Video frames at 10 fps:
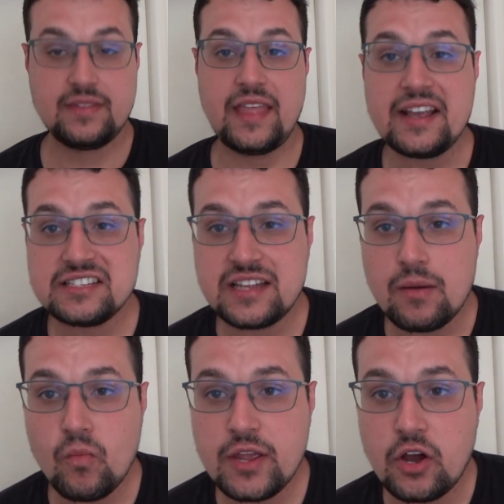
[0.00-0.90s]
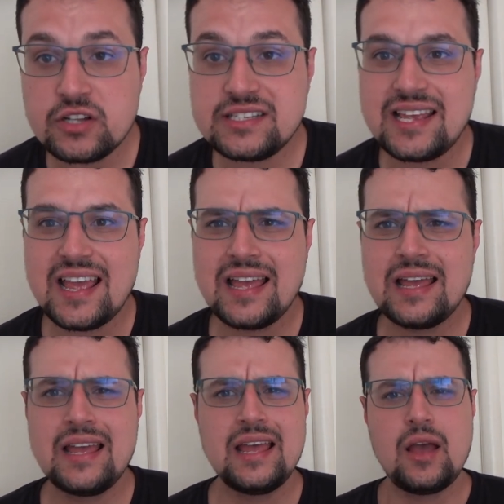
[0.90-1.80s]
Next up we got,
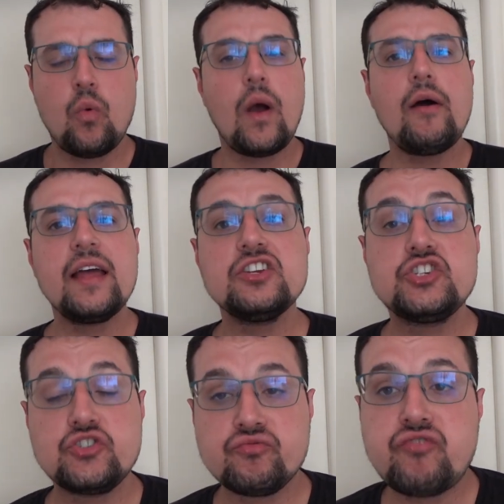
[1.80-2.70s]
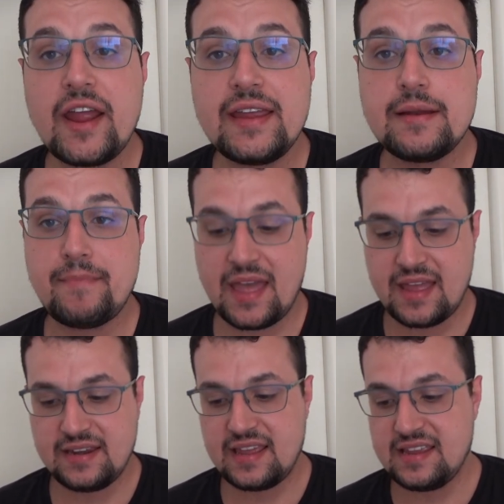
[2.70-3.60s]
well, an Australian
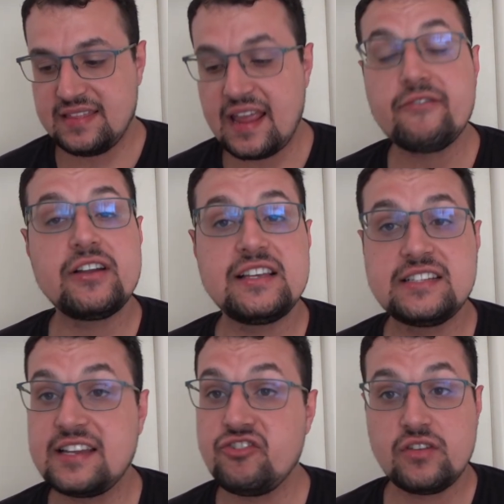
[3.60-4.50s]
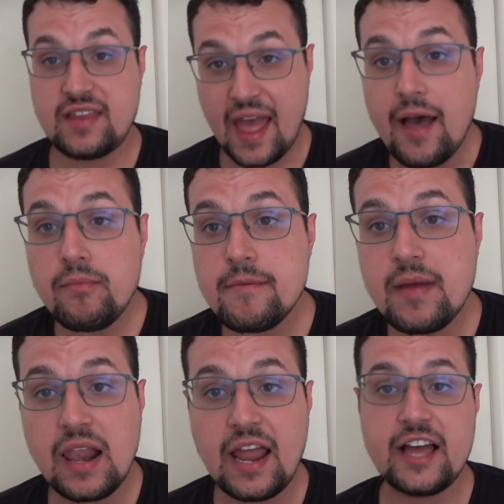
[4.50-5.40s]
band, and they released an
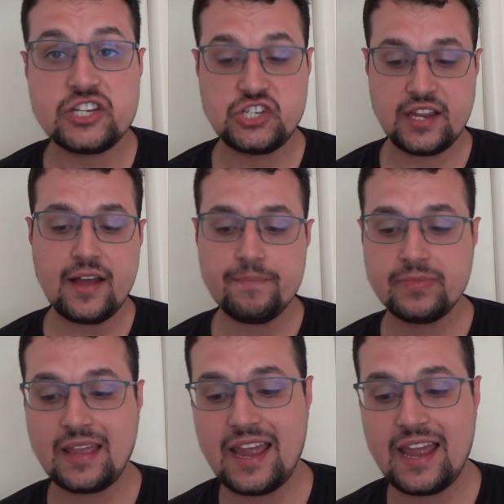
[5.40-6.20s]
album last year.